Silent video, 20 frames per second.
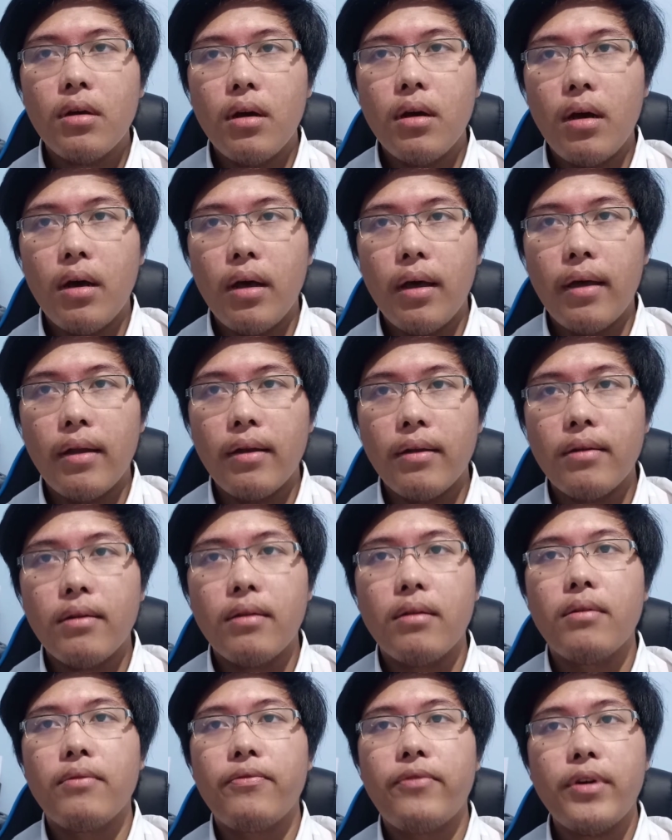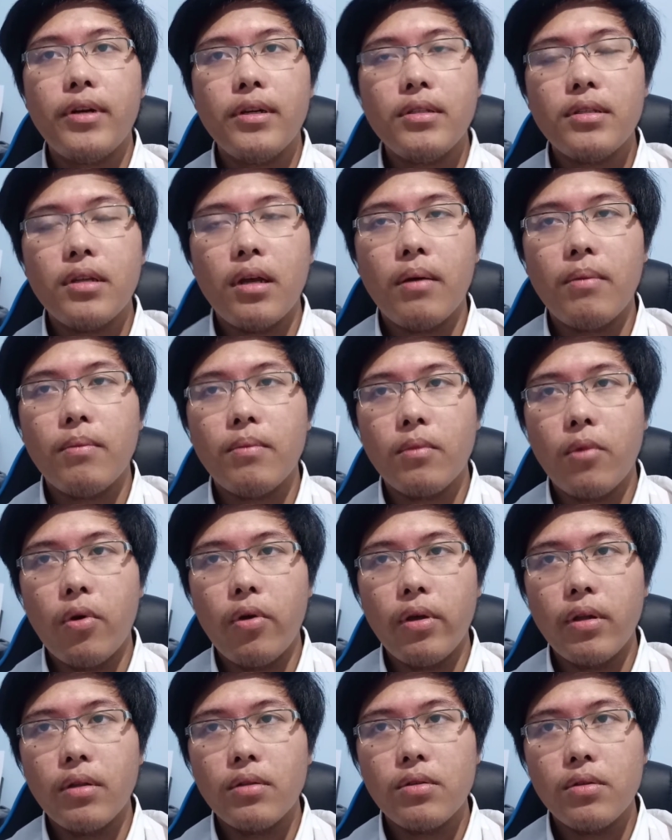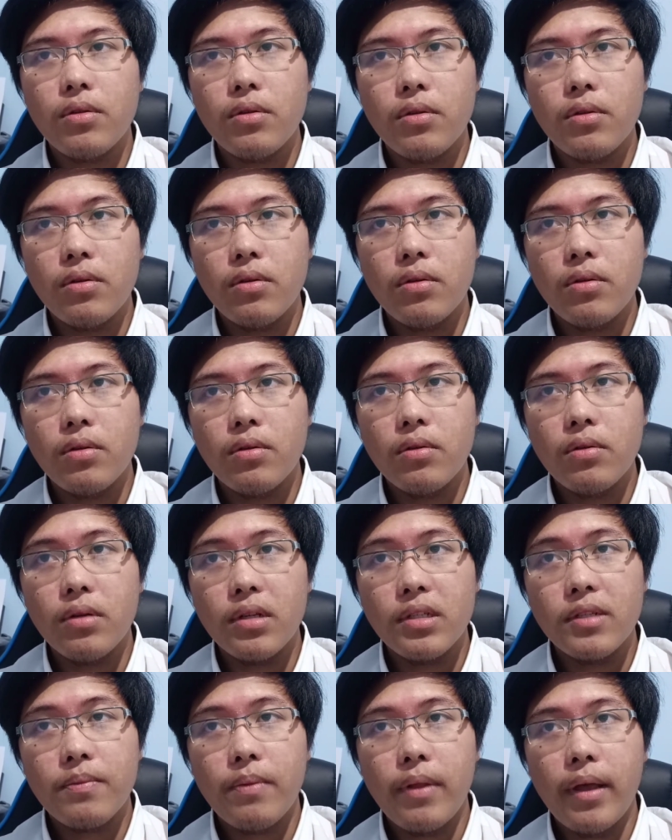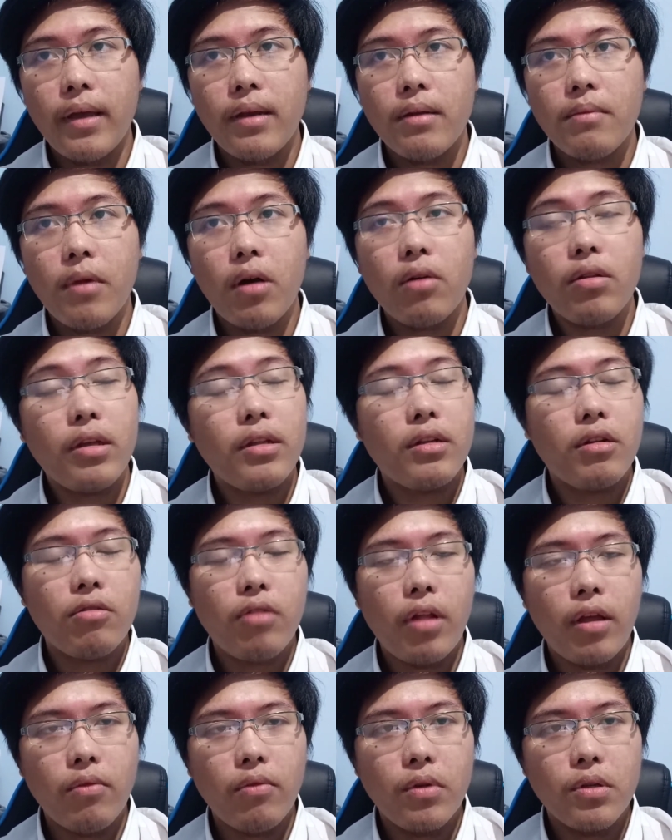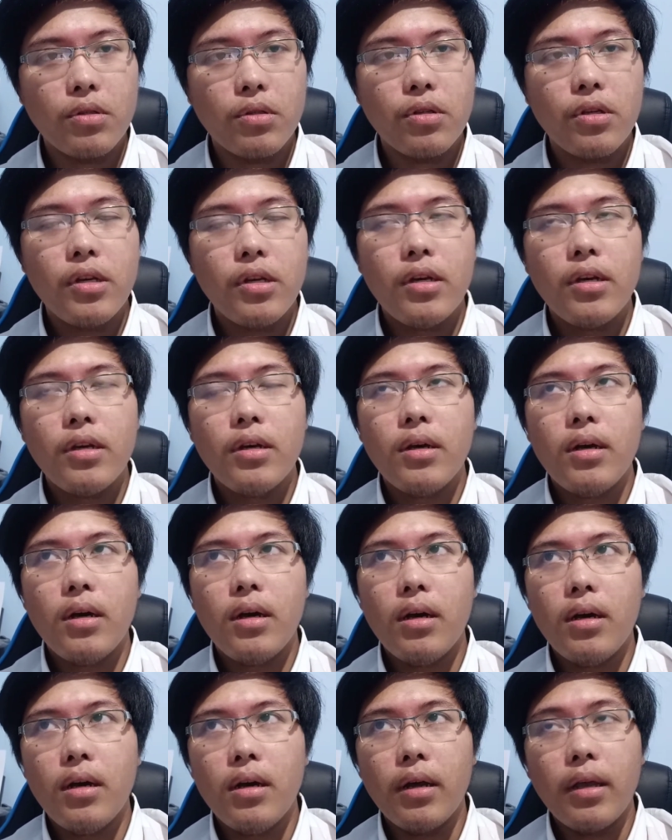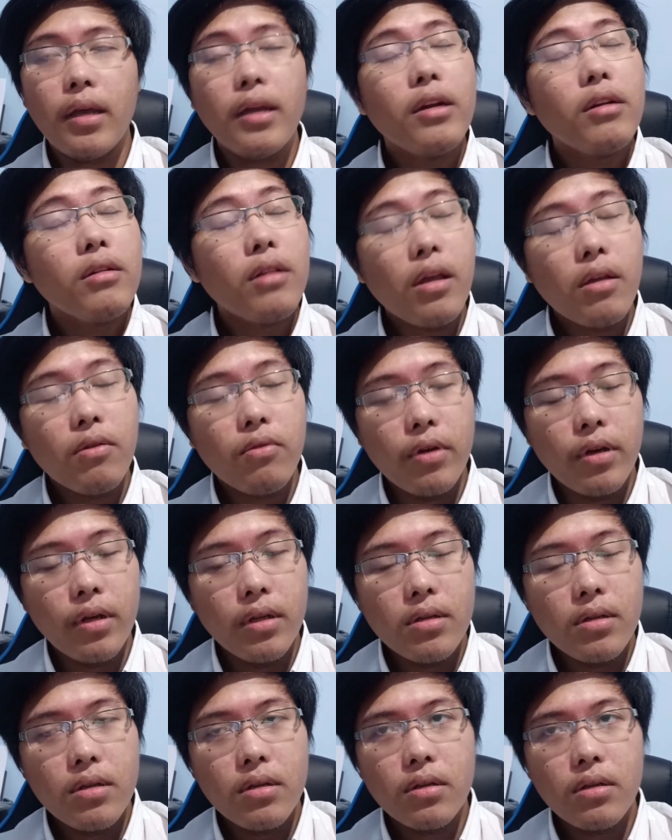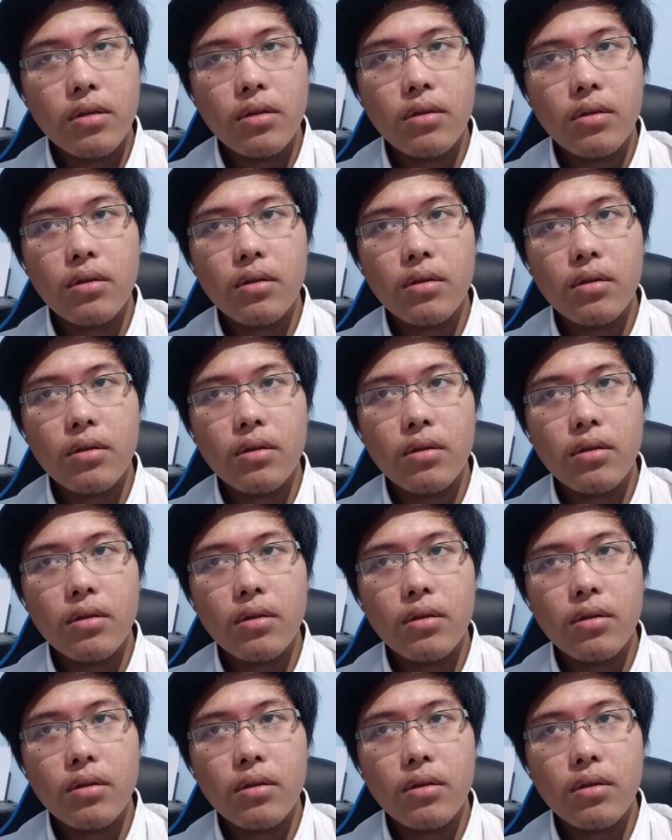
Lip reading: And first, I'm going to explain about inner language. Inner language